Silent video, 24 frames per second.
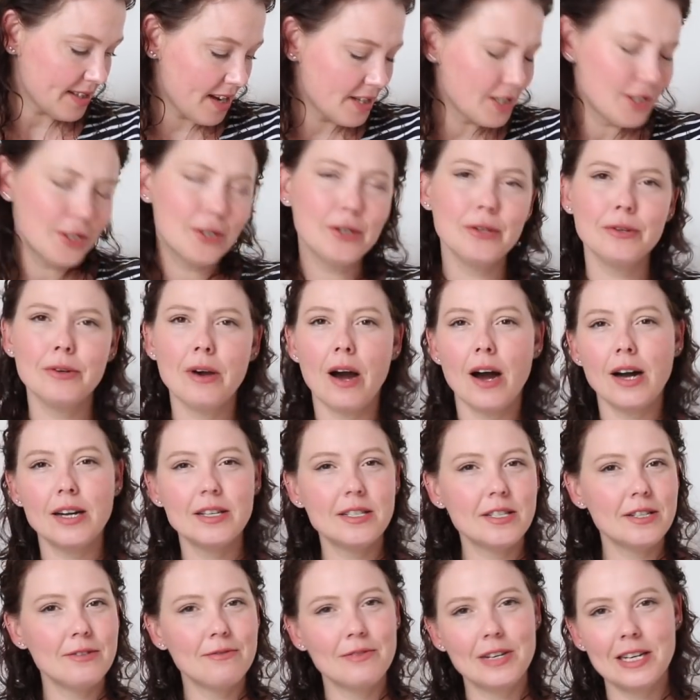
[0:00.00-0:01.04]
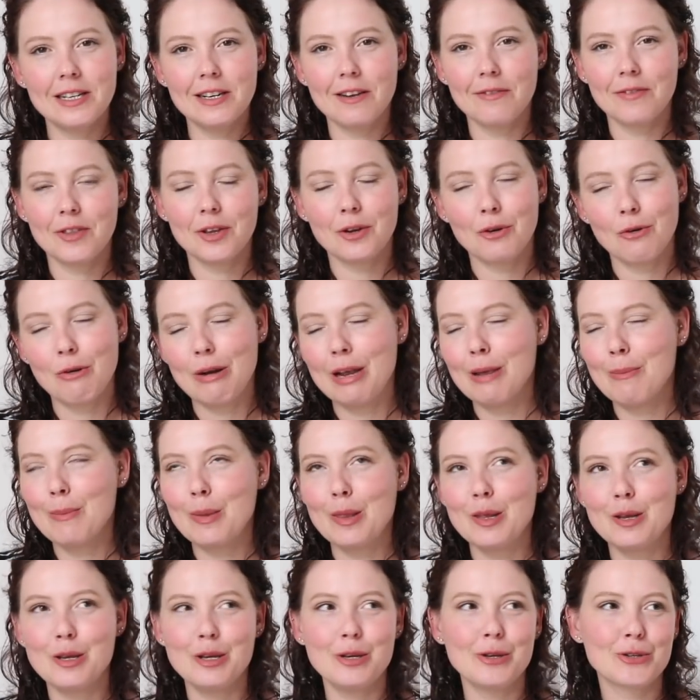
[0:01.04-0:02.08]
I do really love the cream
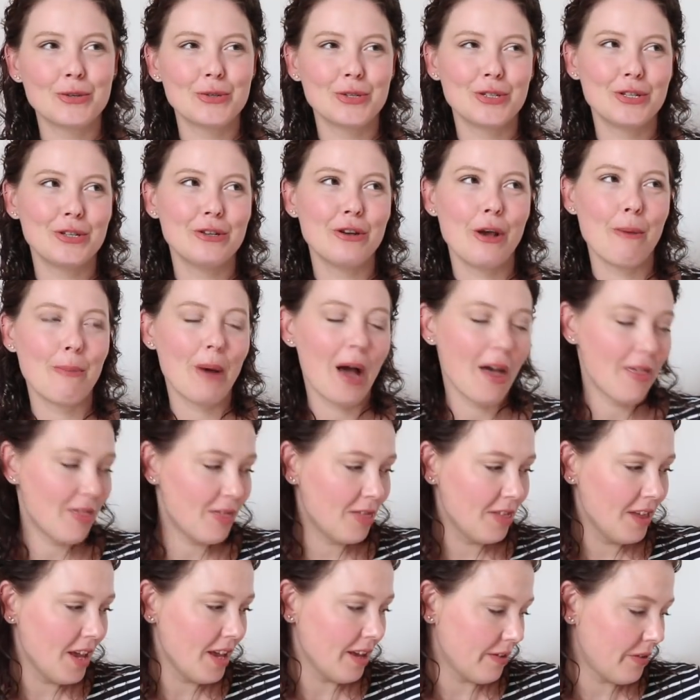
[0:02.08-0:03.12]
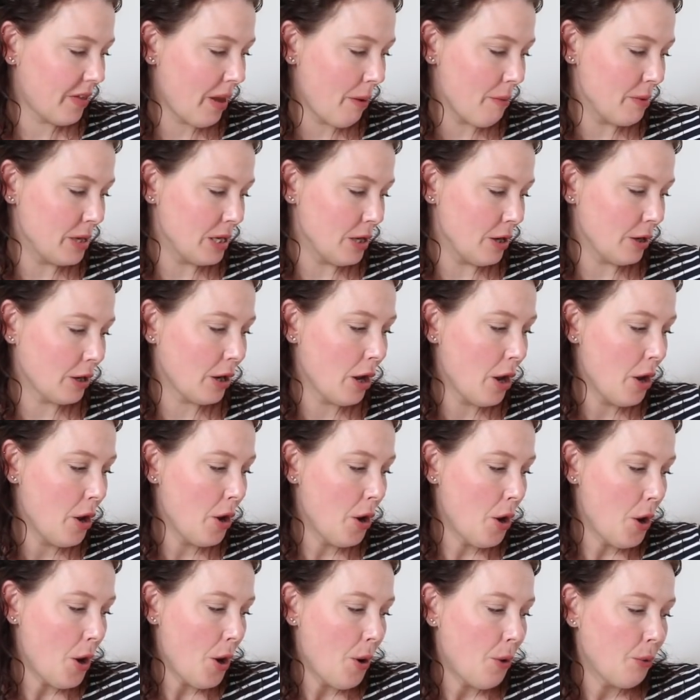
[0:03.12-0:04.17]
and the neutrals, you know, but I think they would look
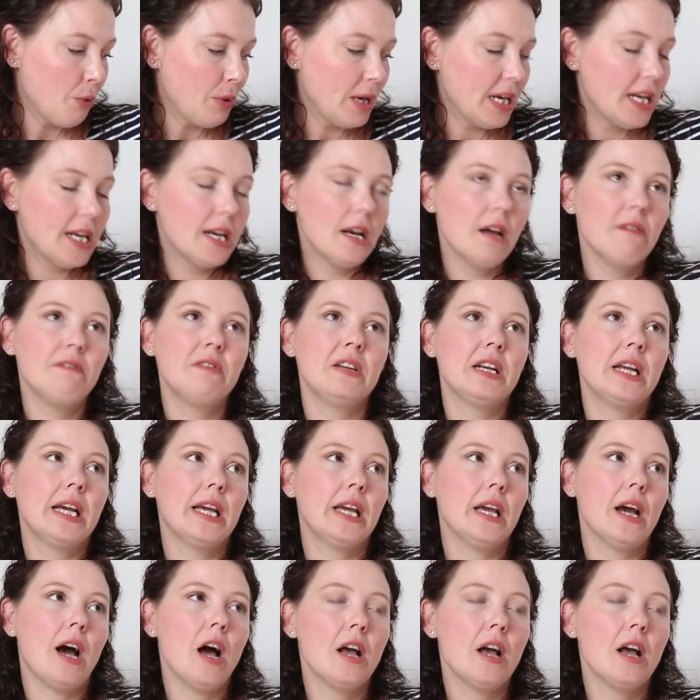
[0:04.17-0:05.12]
really lovely.